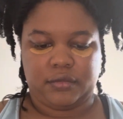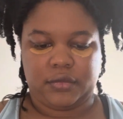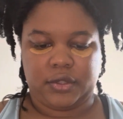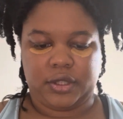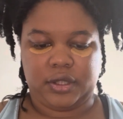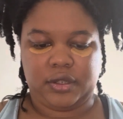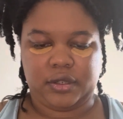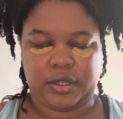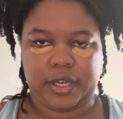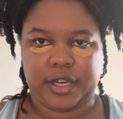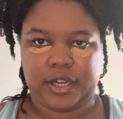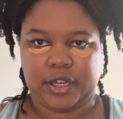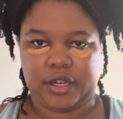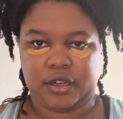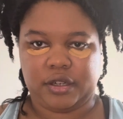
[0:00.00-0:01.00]
Oh,
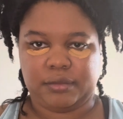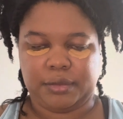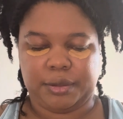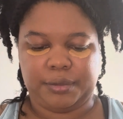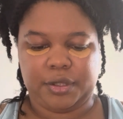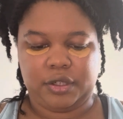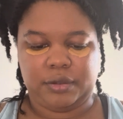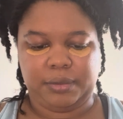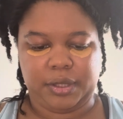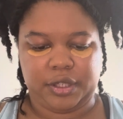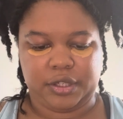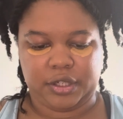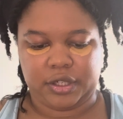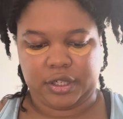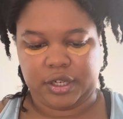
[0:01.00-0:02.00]
cat hair on my beauty
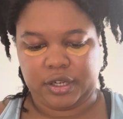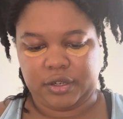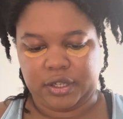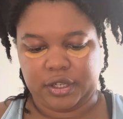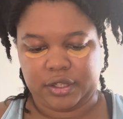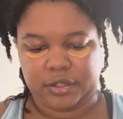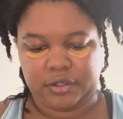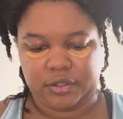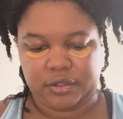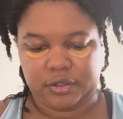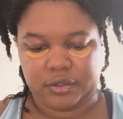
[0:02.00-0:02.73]
blender. How nice.